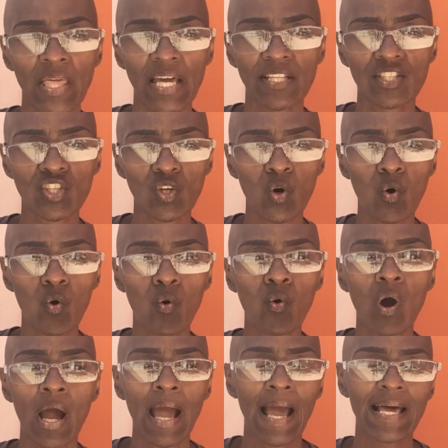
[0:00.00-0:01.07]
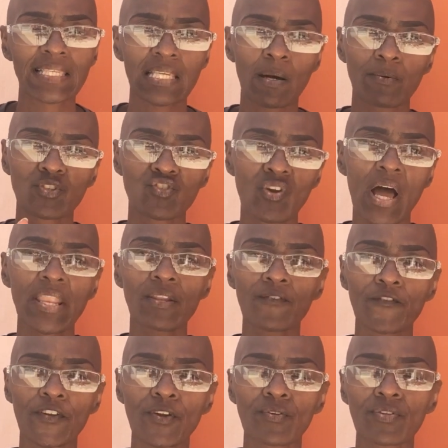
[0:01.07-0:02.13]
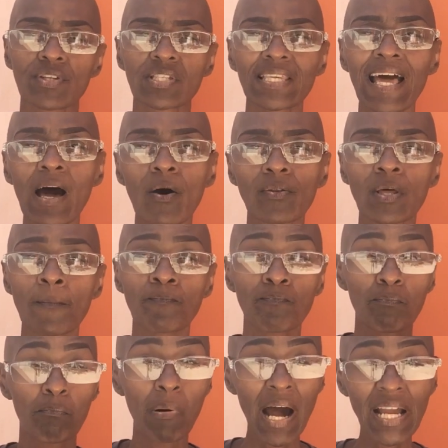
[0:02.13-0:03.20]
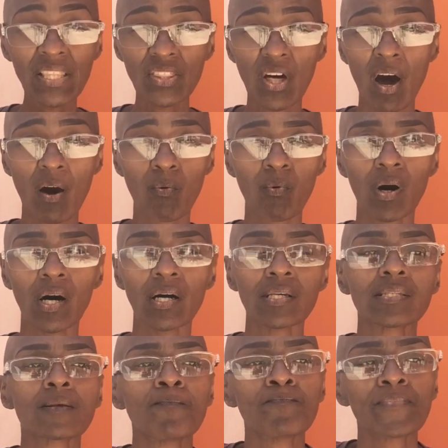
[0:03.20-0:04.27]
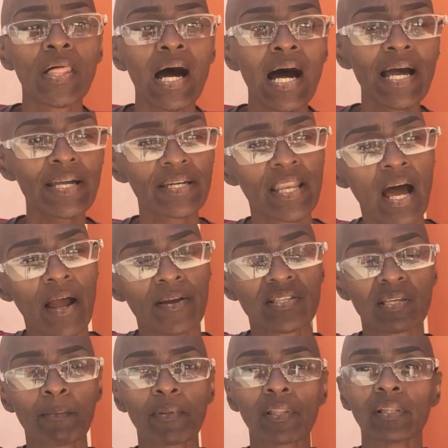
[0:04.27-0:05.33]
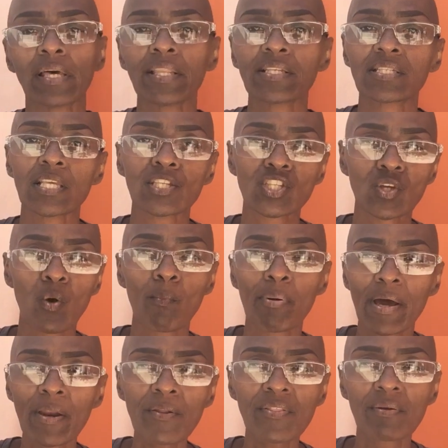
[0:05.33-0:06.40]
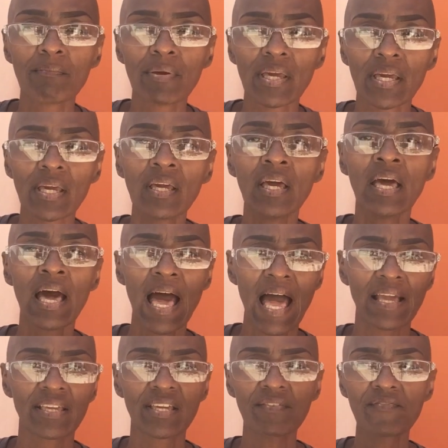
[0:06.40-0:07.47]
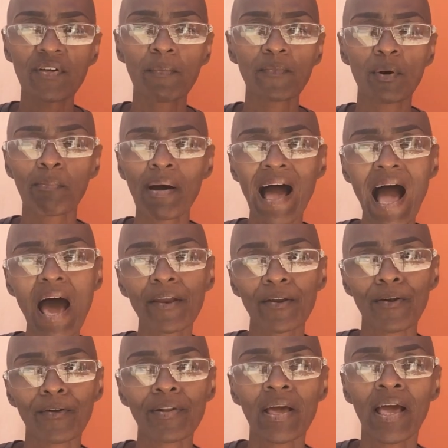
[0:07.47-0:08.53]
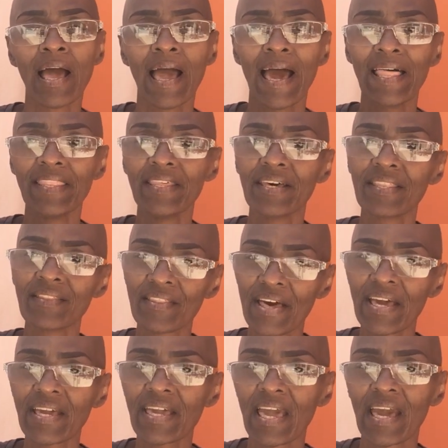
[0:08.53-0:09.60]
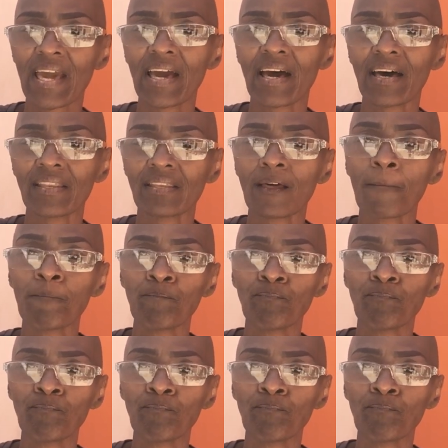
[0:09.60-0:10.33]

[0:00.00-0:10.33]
And so as I was trying to figure this out, my thought was, I can hire some of the ladies that sew better than me, give them the pattern, and then they can,